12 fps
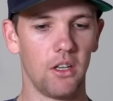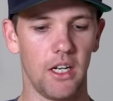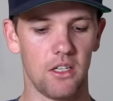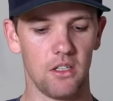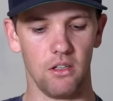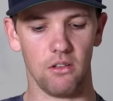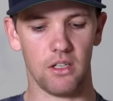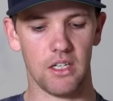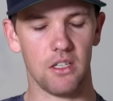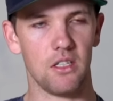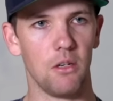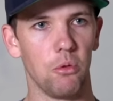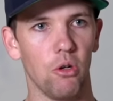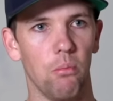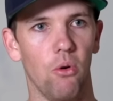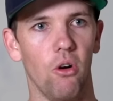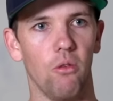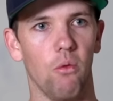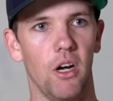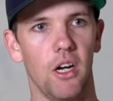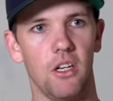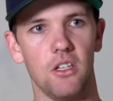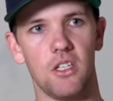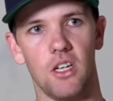So that's a typical point
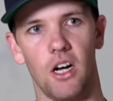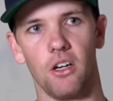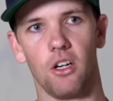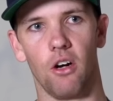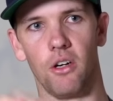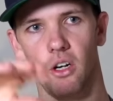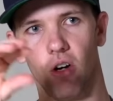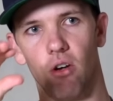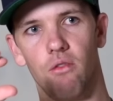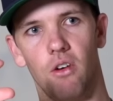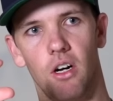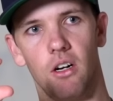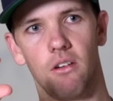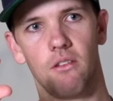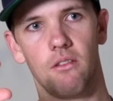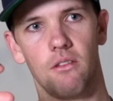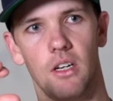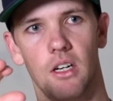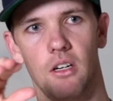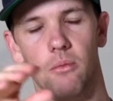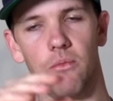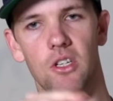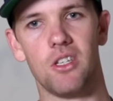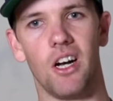where you start going over,
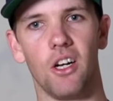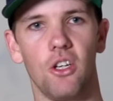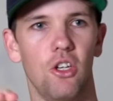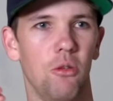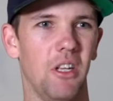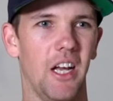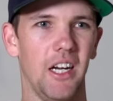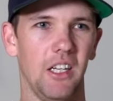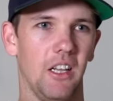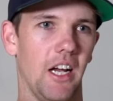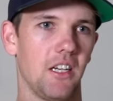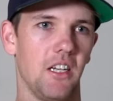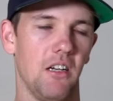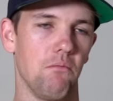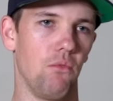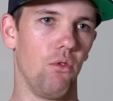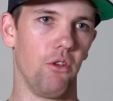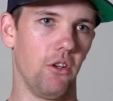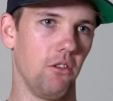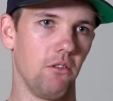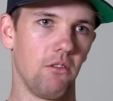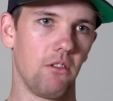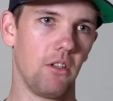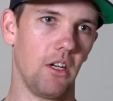you start accumulating lactate more
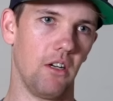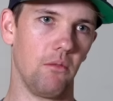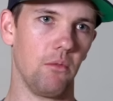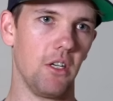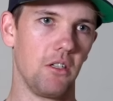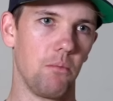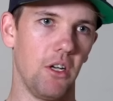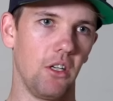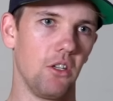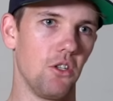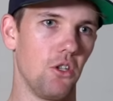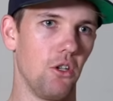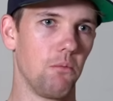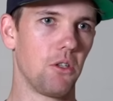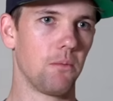than it's being consumed.